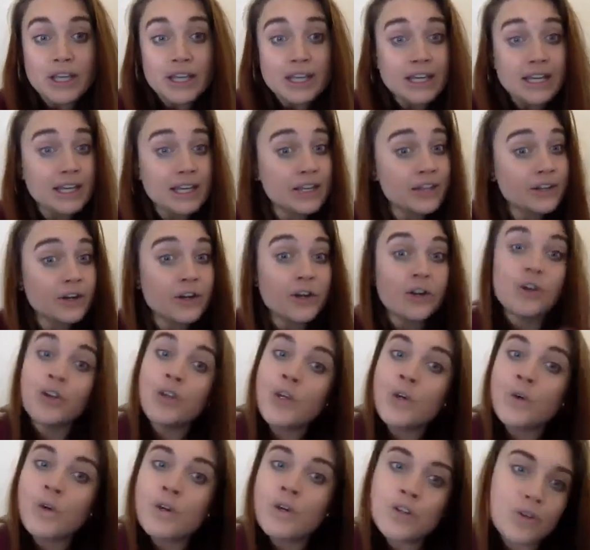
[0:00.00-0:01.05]
either
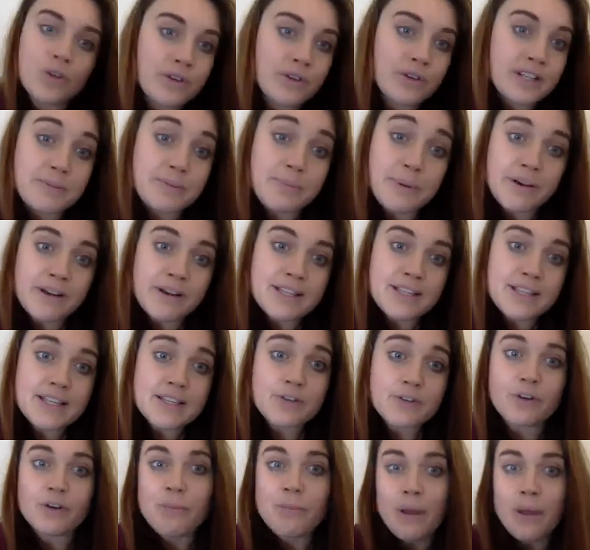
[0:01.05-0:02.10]
you and your experiences,
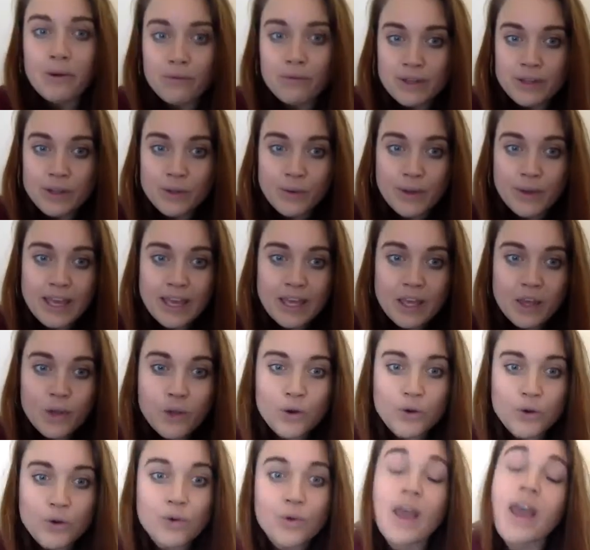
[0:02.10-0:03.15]
or about Relocate
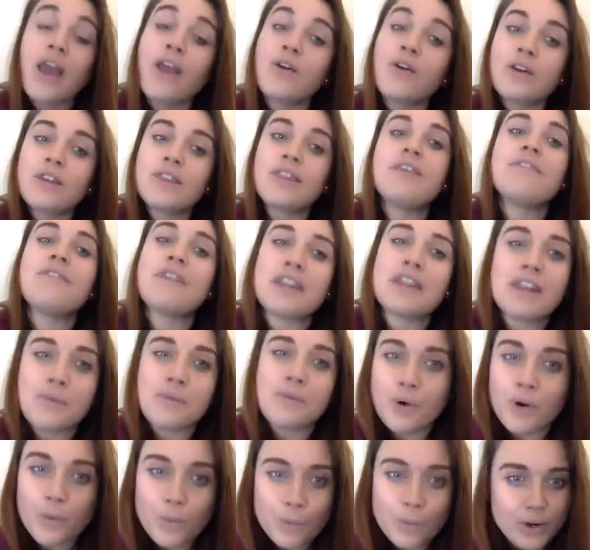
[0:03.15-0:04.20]
Guru, how could they find out
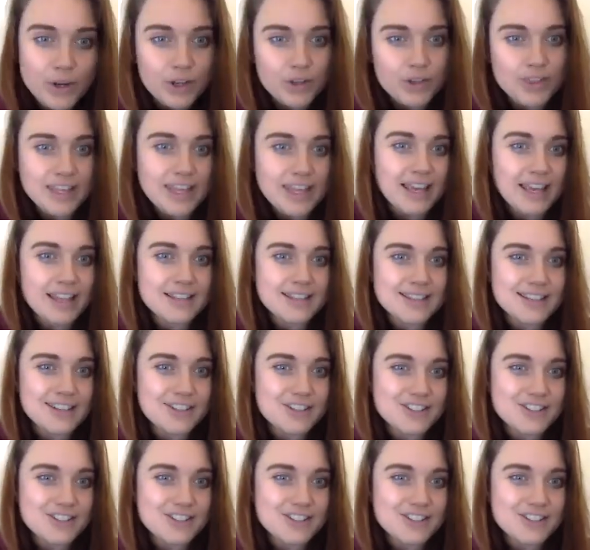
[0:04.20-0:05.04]
more, and where could they get in touch?